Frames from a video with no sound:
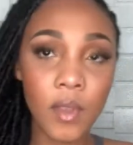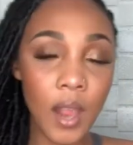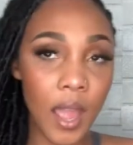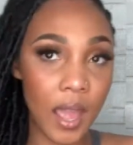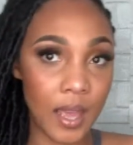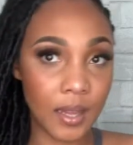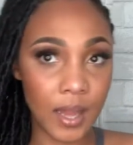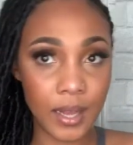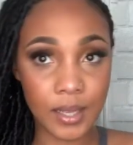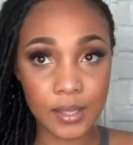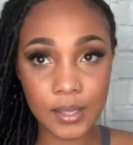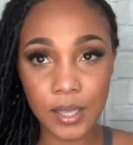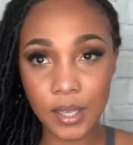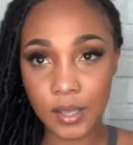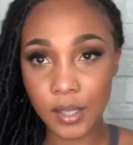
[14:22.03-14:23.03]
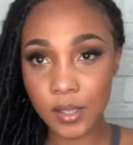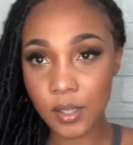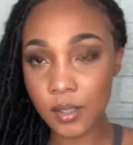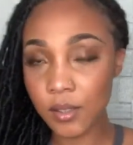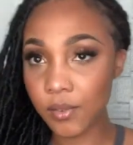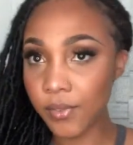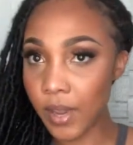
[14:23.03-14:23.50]
And like I said, this
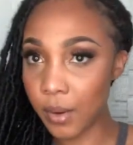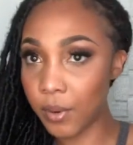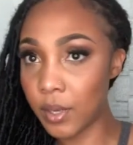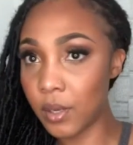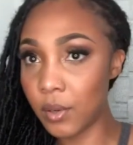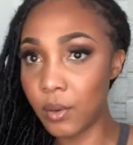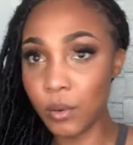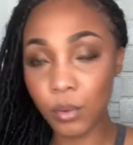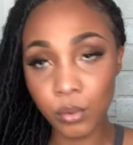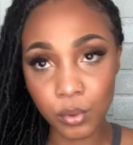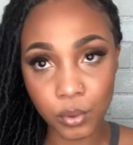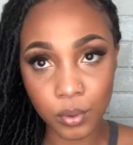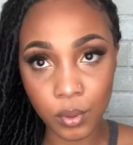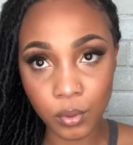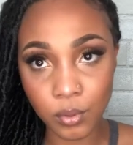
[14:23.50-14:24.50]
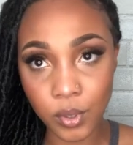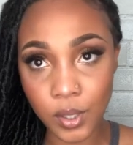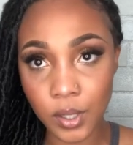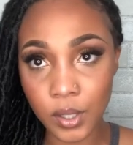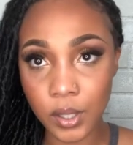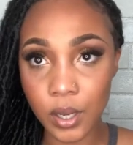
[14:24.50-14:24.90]
is a very neutral look,